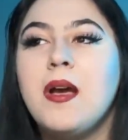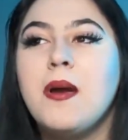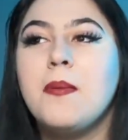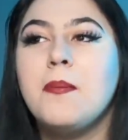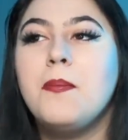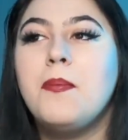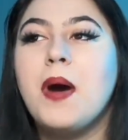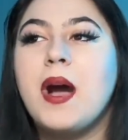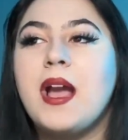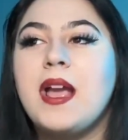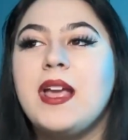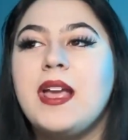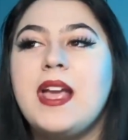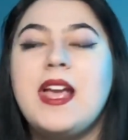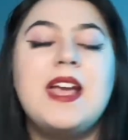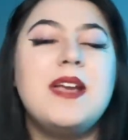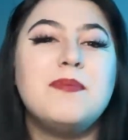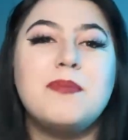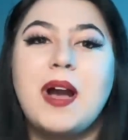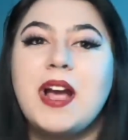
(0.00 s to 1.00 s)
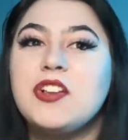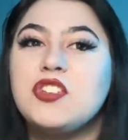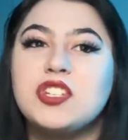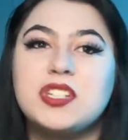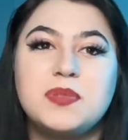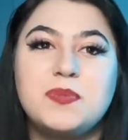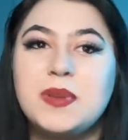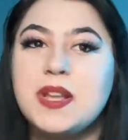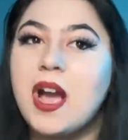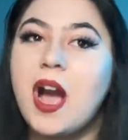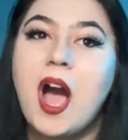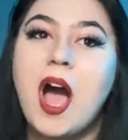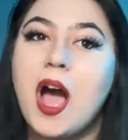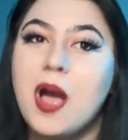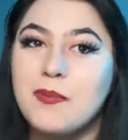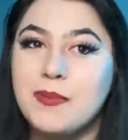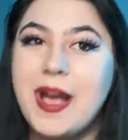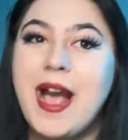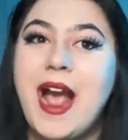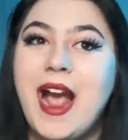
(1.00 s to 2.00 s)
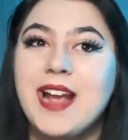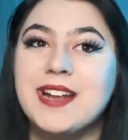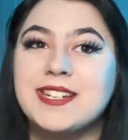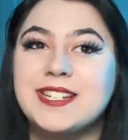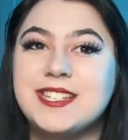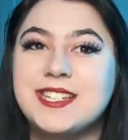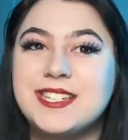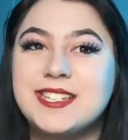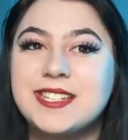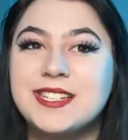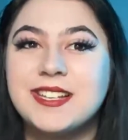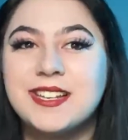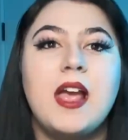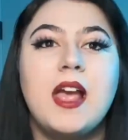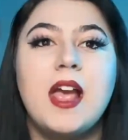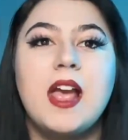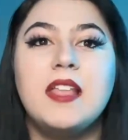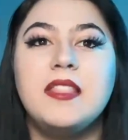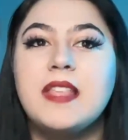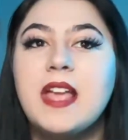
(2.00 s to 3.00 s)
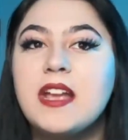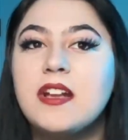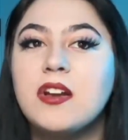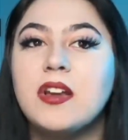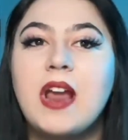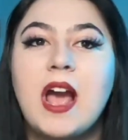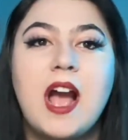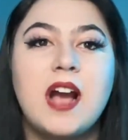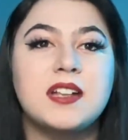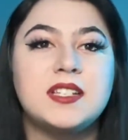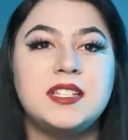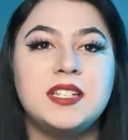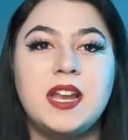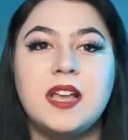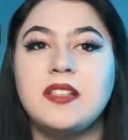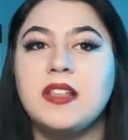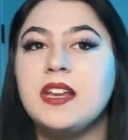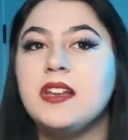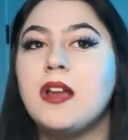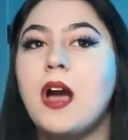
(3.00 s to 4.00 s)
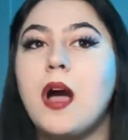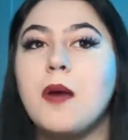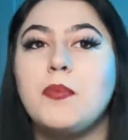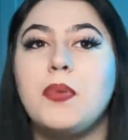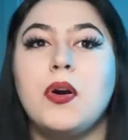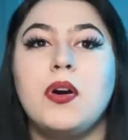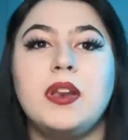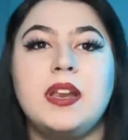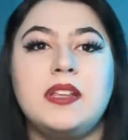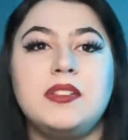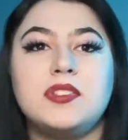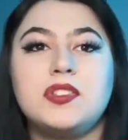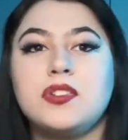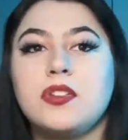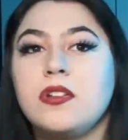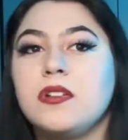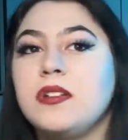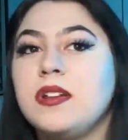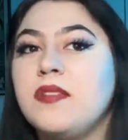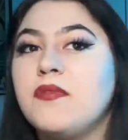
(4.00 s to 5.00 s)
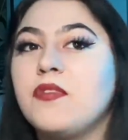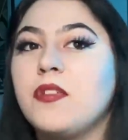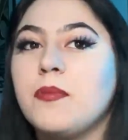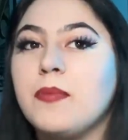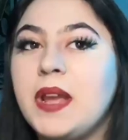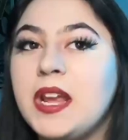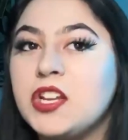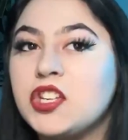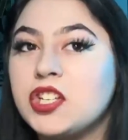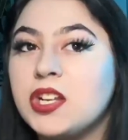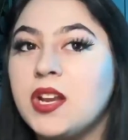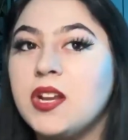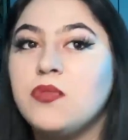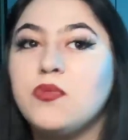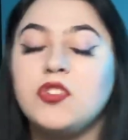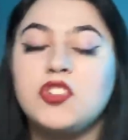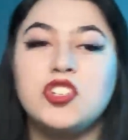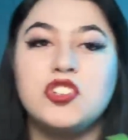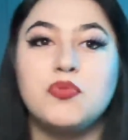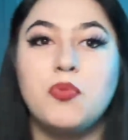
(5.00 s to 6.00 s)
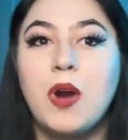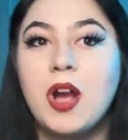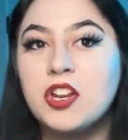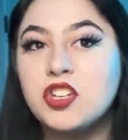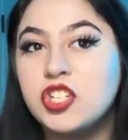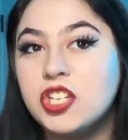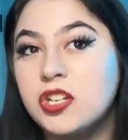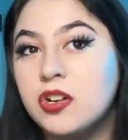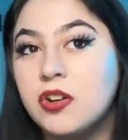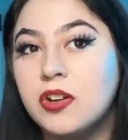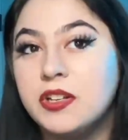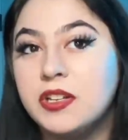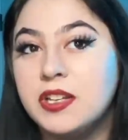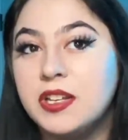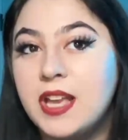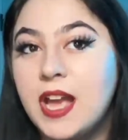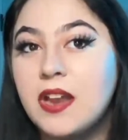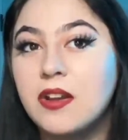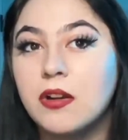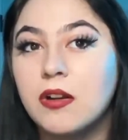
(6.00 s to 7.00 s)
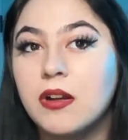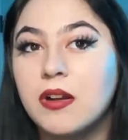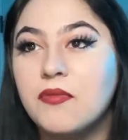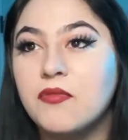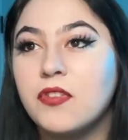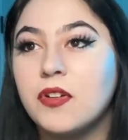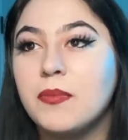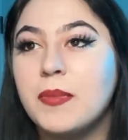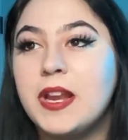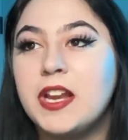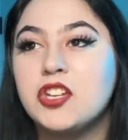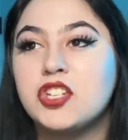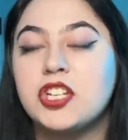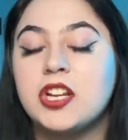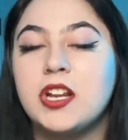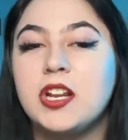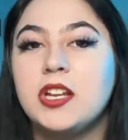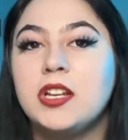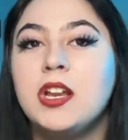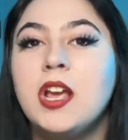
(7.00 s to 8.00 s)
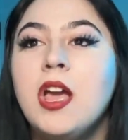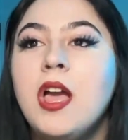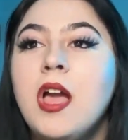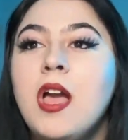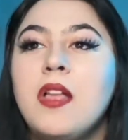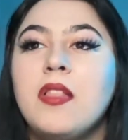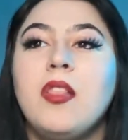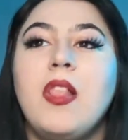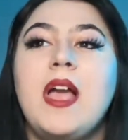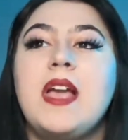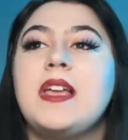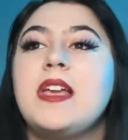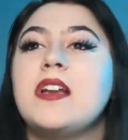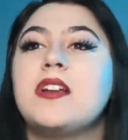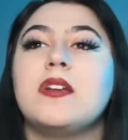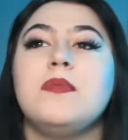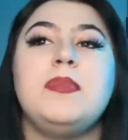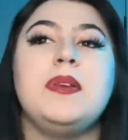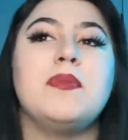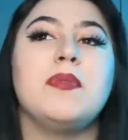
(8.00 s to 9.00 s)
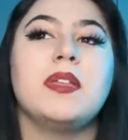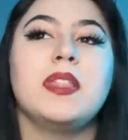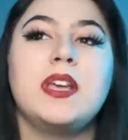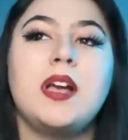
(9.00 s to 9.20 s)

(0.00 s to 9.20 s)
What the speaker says: but it might just be a hot mess. and they could accidentally not put in certain information, which is why she couldn't get her information. Like, it could be really